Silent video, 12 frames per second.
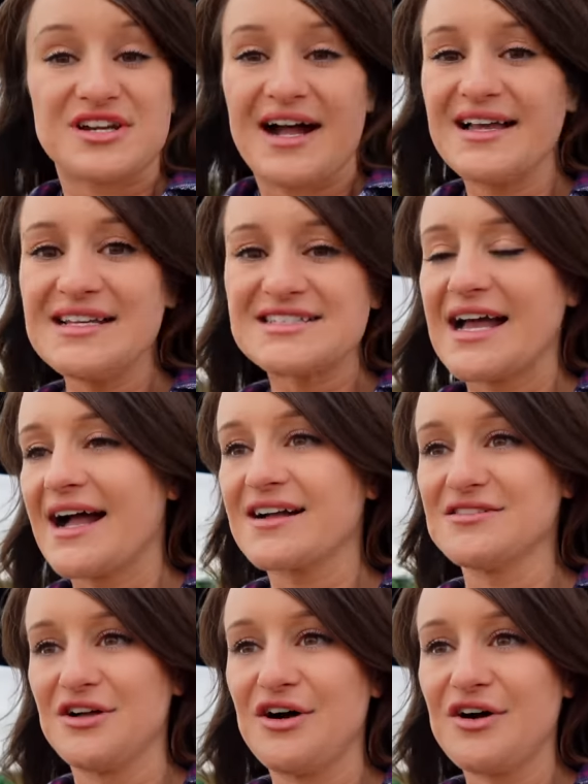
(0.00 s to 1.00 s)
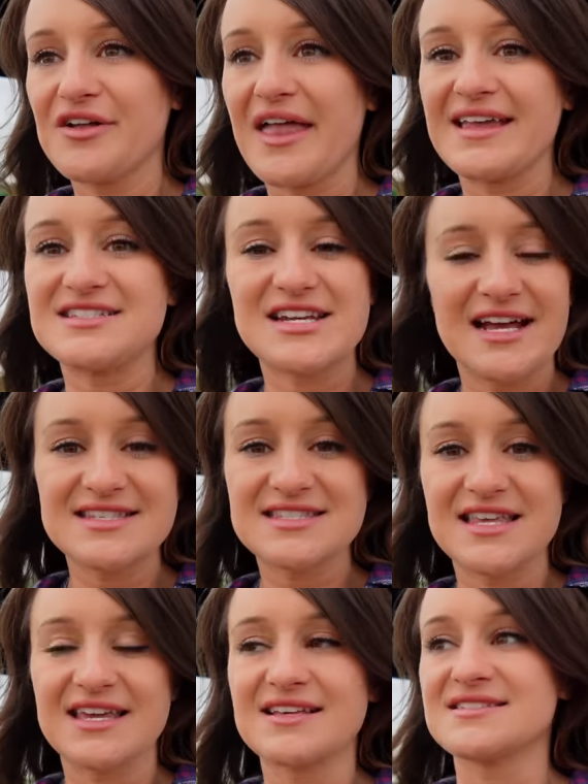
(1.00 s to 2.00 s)
kind of tag along and test
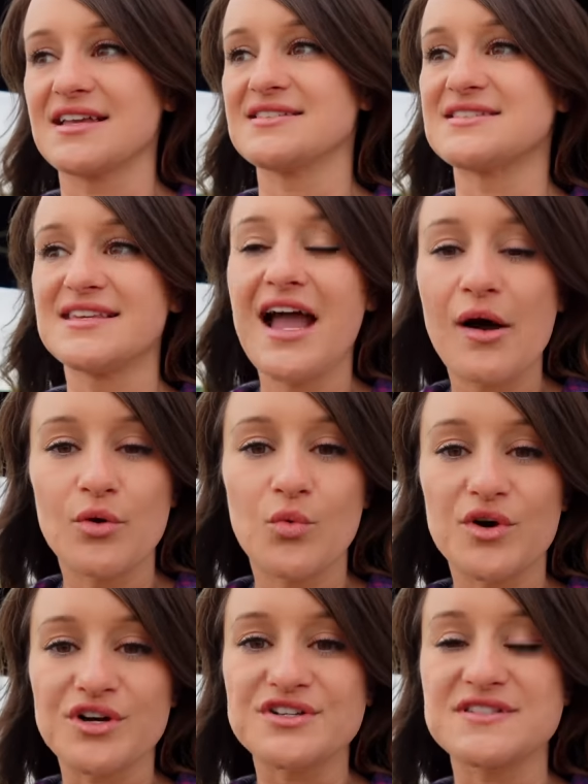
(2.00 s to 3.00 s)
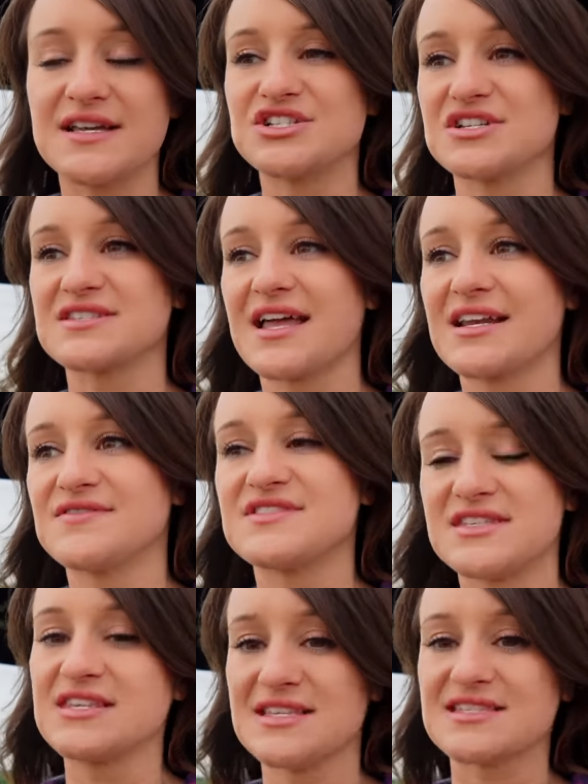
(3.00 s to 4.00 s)
things and see how it works and just kind of
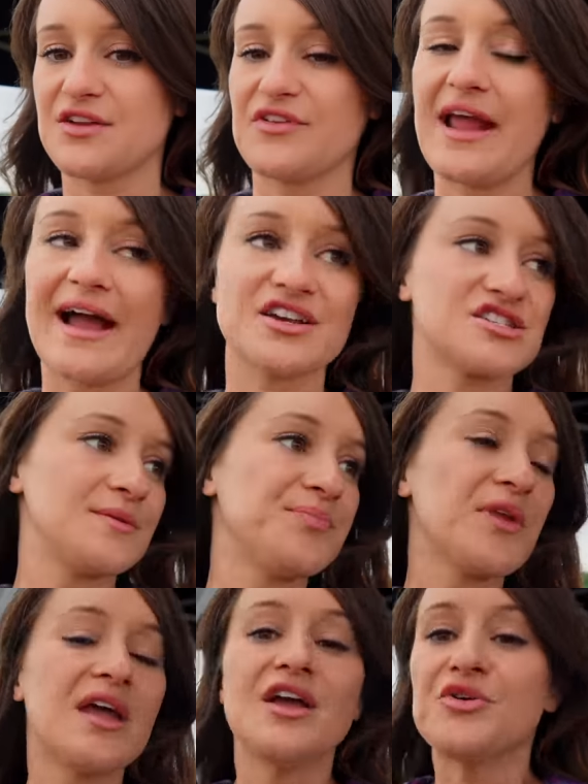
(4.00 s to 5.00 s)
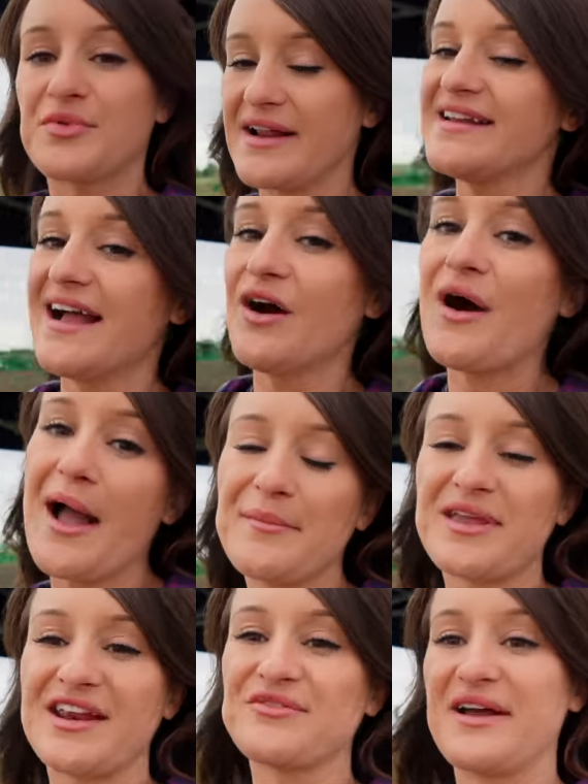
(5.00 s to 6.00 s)
see the stuff in action. Right now,
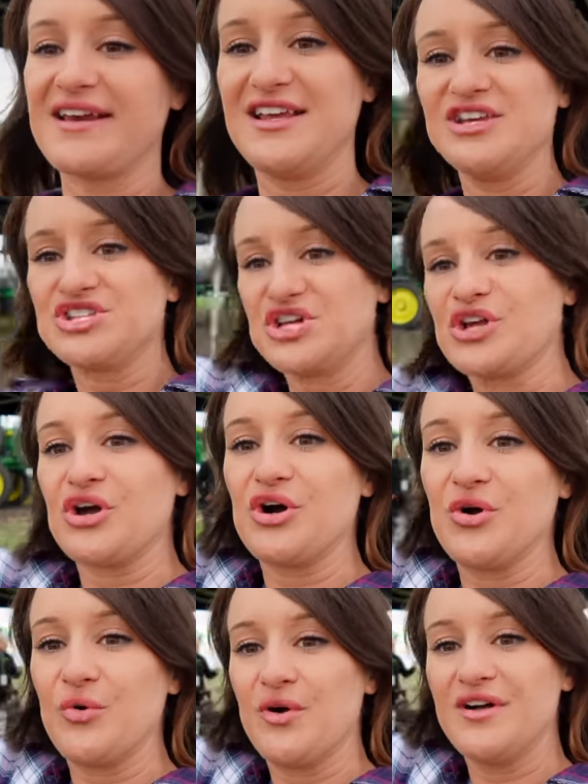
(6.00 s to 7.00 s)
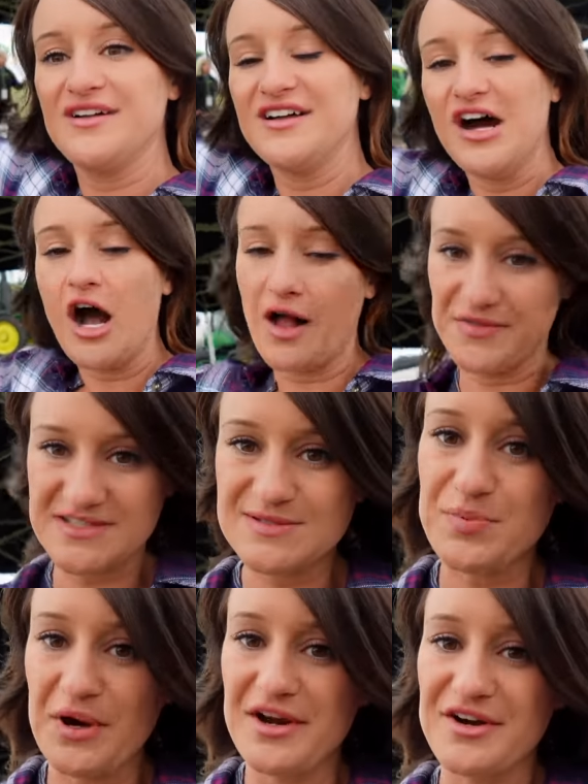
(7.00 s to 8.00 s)
I'm getting ready to go on the
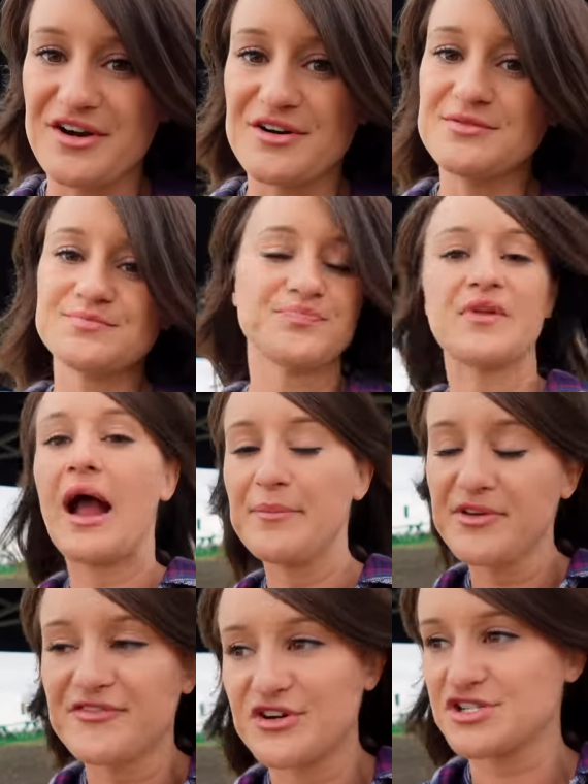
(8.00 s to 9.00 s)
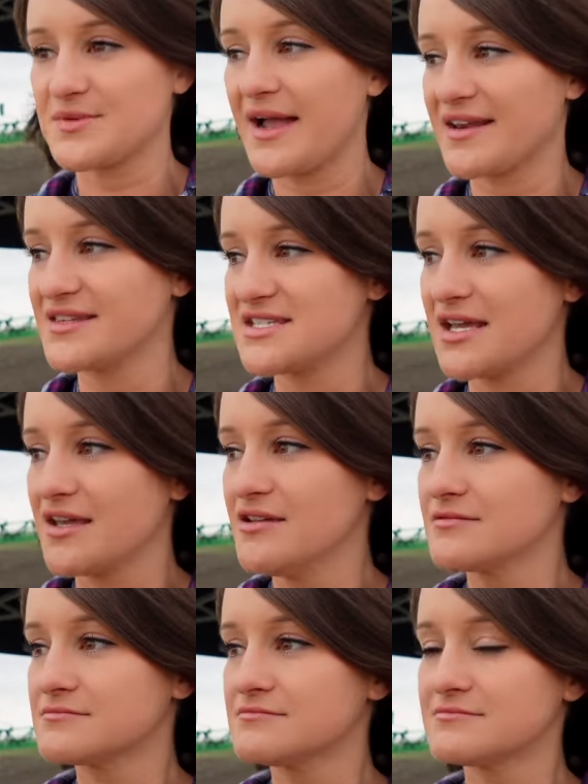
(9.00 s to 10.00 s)
sprayer. I'm the first ride of the day.
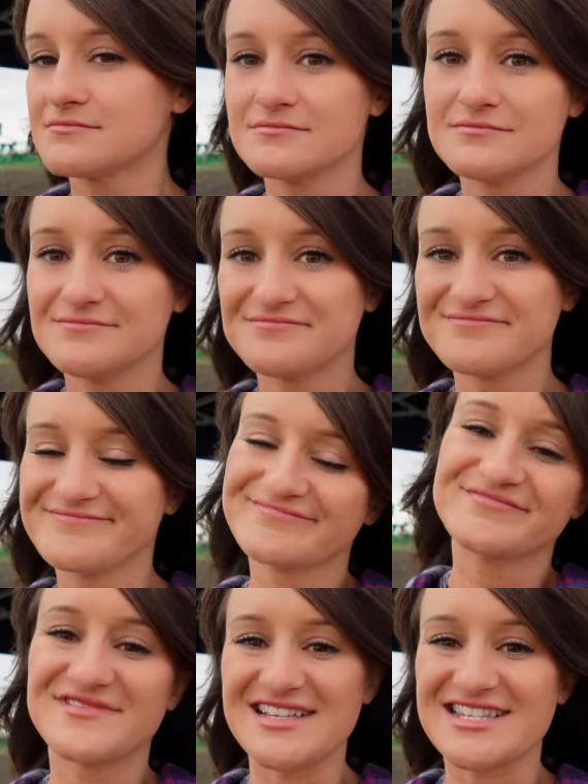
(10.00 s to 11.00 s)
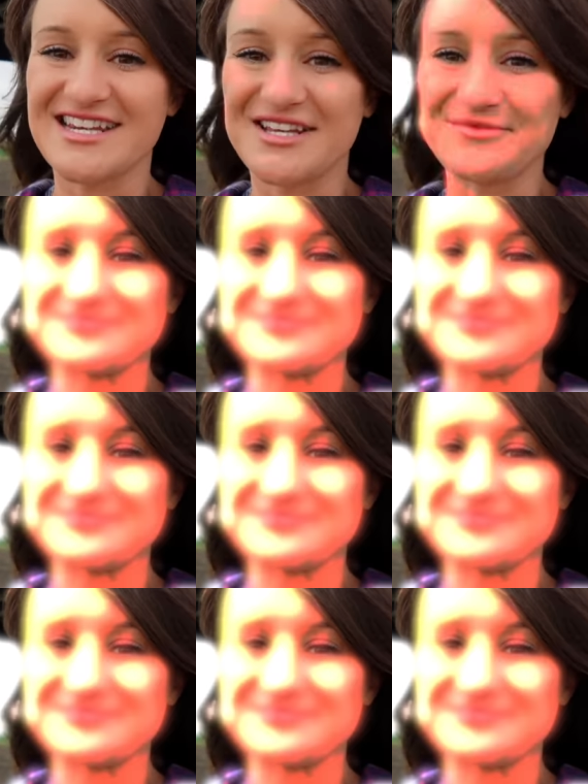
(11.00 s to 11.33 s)
Let's get